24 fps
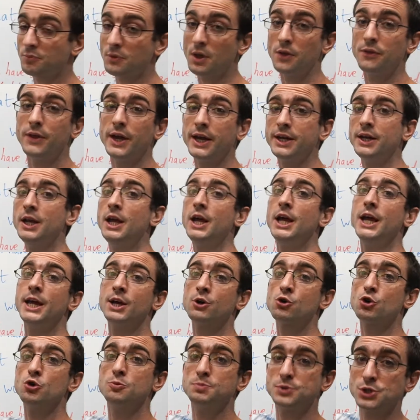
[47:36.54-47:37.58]
Then in
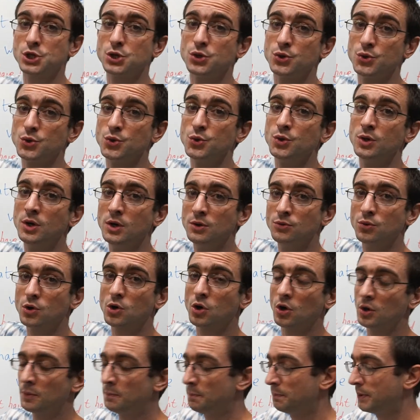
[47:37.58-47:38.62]
group 2, for
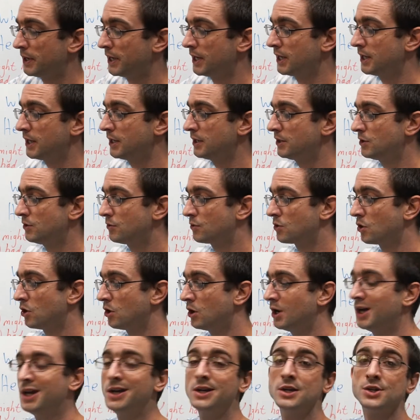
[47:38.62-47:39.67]
column B, you've
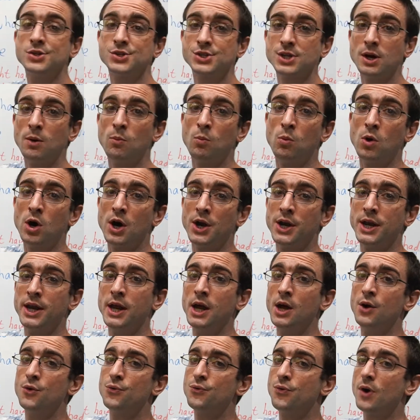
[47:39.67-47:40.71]
got
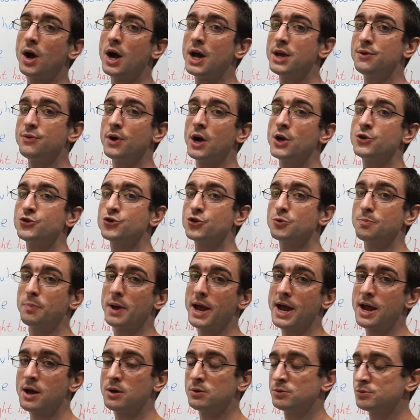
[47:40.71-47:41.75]
someone
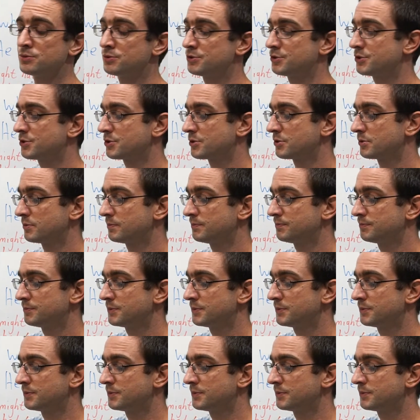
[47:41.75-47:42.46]
£500,